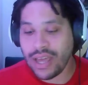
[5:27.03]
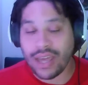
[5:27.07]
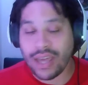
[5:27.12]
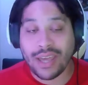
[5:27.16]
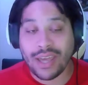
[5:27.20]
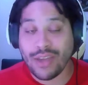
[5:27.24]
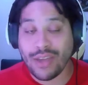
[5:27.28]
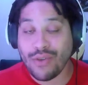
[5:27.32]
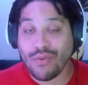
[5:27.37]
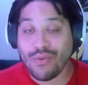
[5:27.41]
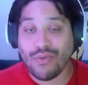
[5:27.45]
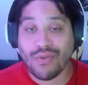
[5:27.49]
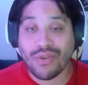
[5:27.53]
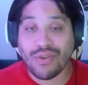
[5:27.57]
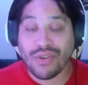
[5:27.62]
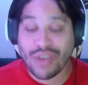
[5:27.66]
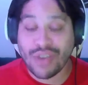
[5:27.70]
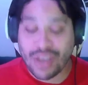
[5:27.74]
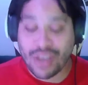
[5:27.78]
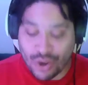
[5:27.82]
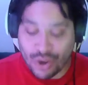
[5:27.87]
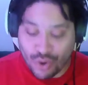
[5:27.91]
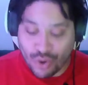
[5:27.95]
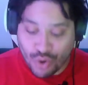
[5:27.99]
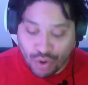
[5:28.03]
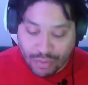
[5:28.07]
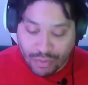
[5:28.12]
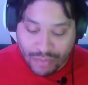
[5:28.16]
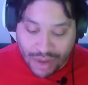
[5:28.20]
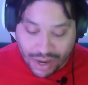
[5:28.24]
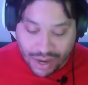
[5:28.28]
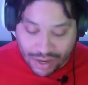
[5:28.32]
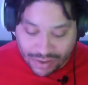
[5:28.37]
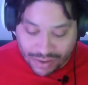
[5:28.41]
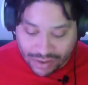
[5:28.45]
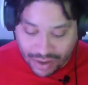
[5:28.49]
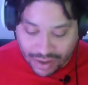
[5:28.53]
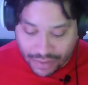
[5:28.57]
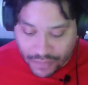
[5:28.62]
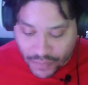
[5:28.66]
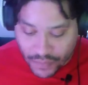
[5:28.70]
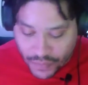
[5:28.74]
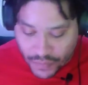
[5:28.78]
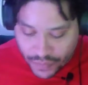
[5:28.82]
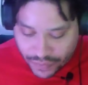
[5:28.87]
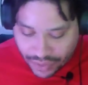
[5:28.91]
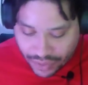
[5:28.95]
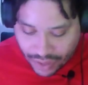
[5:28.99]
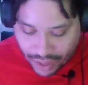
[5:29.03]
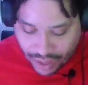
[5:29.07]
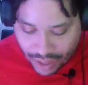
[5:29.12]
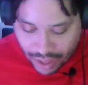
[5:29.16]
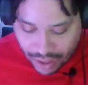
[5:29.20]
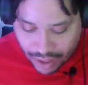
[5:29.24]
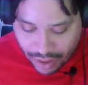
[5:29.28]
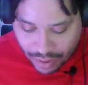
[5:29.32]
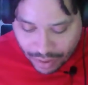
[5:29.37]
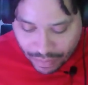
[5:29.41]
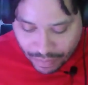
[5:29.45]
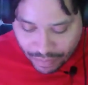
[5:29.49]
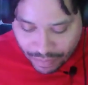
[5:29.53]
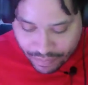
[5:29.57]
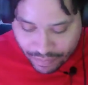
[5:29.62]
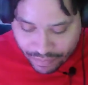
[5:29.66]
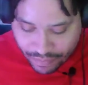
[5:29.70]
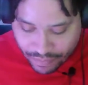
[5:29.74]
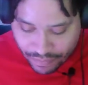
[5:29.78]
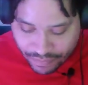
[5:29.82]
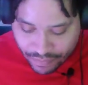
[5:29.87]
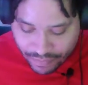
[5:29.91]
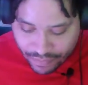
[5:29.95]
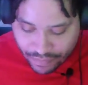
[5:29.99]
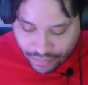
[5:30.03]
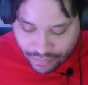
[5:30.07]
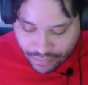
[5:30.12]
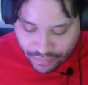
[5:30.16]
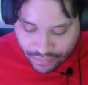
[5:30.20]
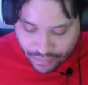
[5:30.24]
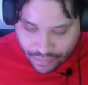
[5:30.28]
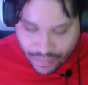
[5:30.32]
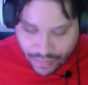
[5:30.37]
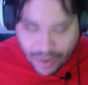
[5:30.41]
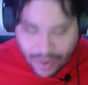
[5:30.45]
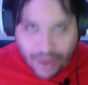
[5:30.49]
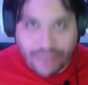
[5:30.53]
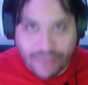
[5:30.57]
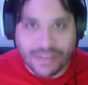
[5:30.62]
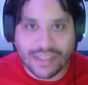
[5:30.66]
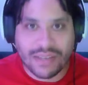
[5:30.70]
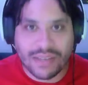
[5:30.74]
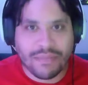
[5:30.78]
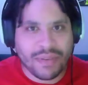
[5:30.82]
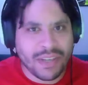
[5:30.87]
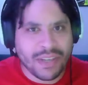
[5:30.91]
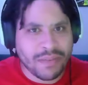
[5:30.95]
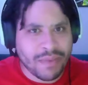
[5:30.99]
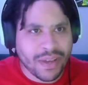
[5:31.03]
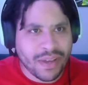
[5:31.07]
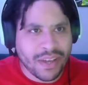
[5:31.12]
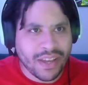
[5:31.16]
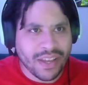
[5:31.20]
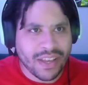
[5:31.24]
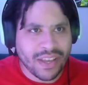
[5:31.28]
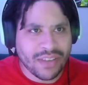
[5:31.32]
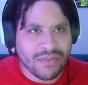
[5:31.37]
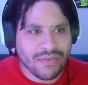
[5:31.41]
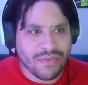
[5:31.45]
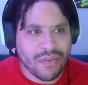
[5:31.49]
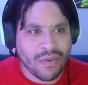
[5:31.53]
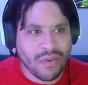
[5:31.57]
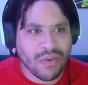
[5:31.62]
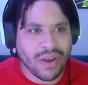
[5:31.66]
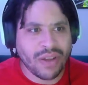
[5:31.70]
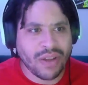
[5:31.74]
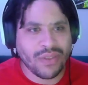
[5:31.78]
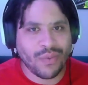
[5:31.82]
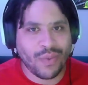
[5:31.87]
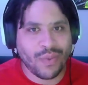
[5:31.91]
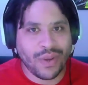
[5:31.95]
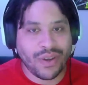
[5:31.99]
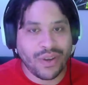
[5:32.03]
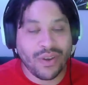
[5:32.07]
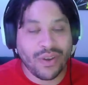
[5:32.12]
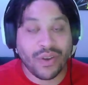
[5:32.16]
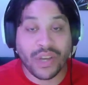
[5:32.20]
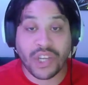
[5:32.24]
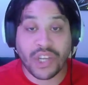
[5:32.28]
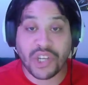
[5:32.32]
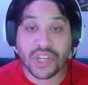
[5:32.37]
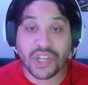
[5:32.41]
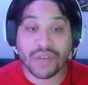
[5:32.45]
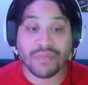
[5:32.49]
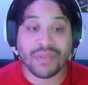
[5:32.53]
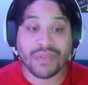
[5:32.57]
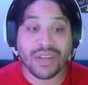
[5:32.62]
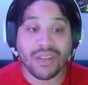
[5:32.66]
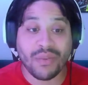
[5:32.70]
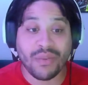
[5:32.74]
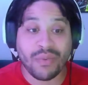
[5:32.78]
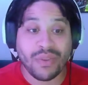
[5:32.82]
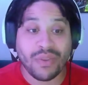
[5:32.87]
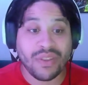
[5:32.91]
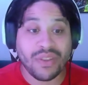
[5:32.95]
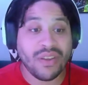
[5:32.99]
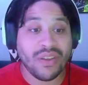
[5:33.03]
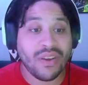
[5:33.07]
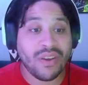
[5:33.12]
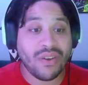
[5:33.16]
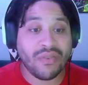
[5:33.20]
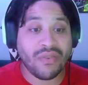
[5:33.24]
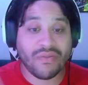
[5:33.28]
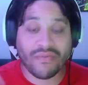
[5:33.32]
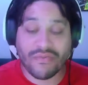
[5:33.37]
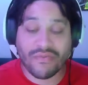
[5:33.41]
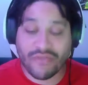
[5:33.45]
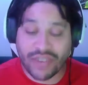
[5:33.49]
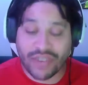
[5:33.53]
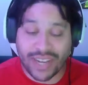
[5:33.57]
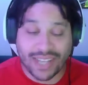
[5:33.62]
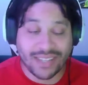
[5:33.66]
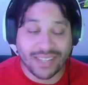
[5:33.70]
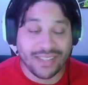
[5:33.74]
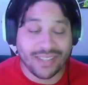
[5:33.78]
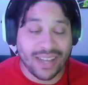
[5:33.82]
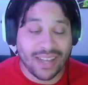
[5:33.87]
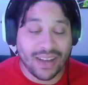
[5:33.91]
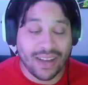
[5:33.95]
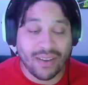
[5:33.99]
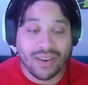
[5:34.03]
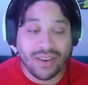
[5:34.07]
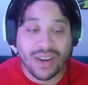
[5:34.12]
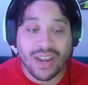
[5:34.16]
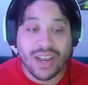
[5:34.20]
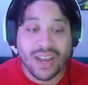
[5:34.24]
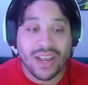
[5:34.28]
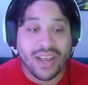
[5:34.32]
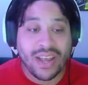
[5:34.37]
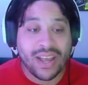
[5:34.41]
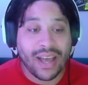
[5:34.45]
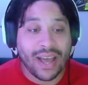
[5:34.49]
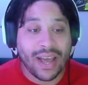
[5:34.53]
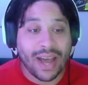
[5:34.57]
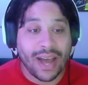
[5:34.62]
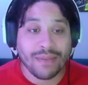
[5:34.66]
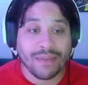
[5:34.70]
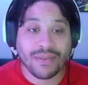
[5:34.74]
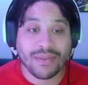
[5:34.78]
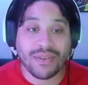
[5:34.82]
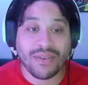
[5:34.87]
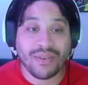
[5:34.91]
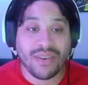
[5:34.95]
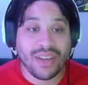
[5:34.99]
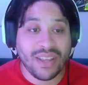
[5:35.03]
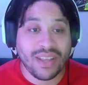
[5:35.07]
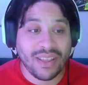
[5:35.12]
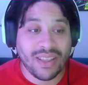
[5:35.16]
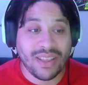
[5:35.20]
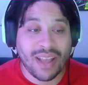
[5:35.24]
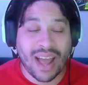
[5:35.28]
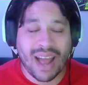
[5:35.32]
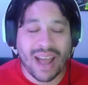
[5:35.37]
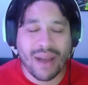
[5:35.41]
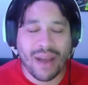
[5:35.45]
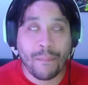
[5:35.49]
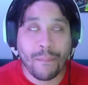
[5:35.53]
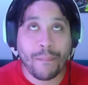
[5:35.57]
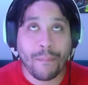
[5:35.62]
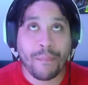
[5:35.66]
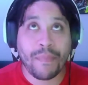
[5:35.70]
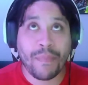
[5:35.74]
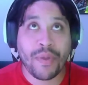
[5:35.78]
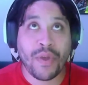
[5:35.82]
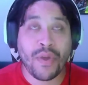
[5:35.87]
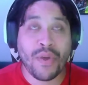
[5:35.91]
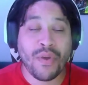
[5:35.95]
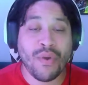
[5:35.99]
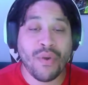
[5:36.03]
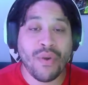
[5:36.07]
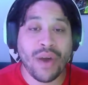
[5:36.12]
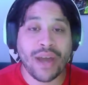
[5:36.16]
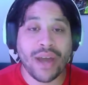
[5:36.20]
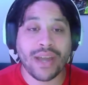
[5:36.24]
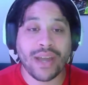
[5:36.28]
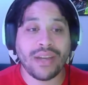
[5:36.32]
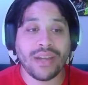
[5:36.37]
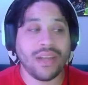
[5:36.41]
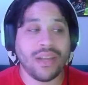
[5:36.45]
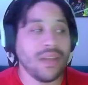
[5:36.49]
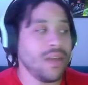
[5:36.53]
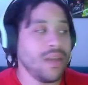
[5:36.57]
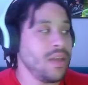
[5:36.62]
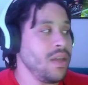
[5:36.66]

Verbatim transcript: You cannot make this up. Um obviously Peacemaker gets thrown out the window, he jumps out the window, lands down, absolutely pure agony